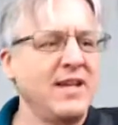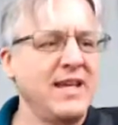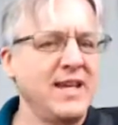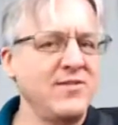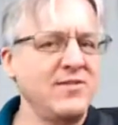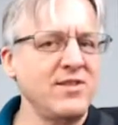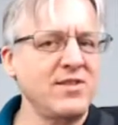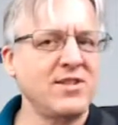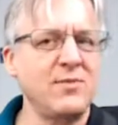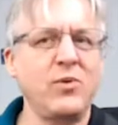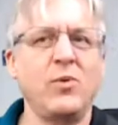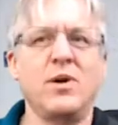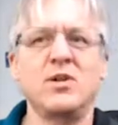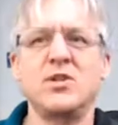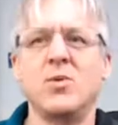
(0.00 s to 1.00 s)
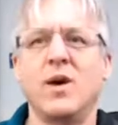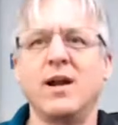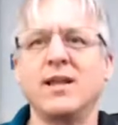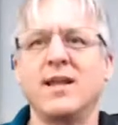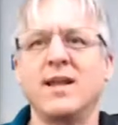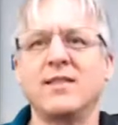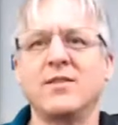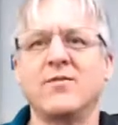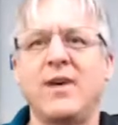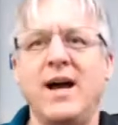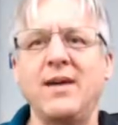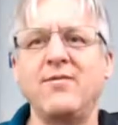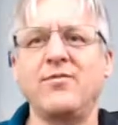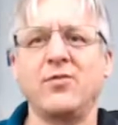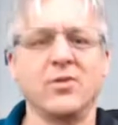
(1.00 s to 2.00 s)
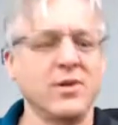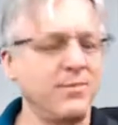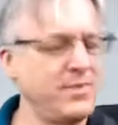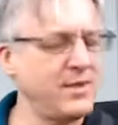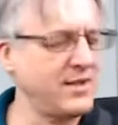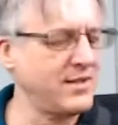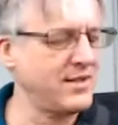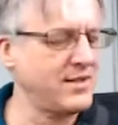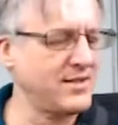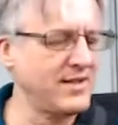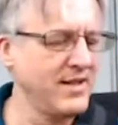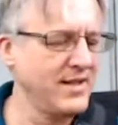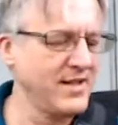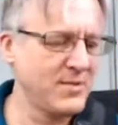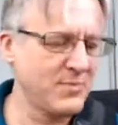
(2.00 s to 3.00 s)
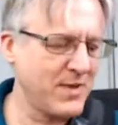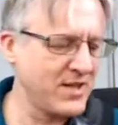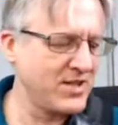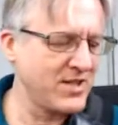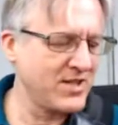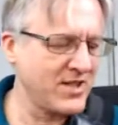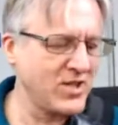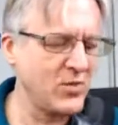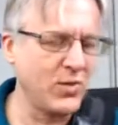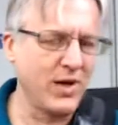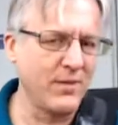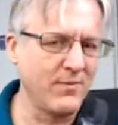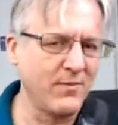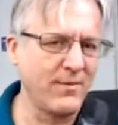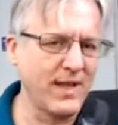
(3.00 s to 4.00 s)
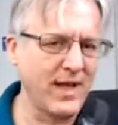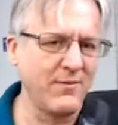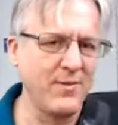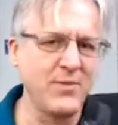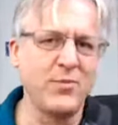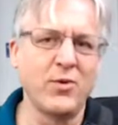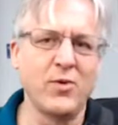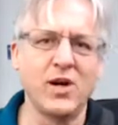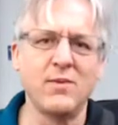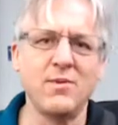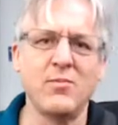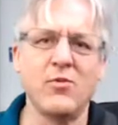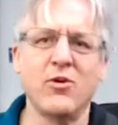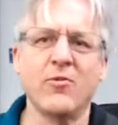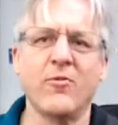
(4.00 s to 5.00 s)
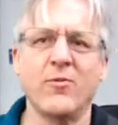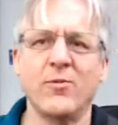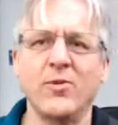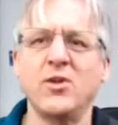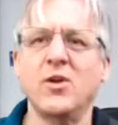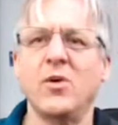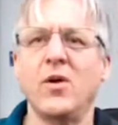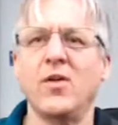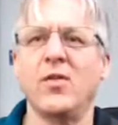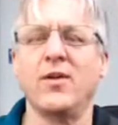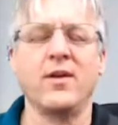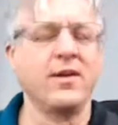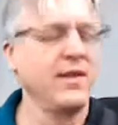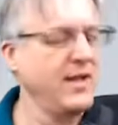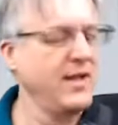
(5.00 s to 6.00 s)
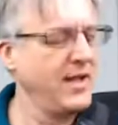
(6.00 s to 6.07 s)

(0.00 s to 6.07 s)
even the simple ones, you want to get the vibe for it, because especially this one, a lot of people are going to be more familiar with it.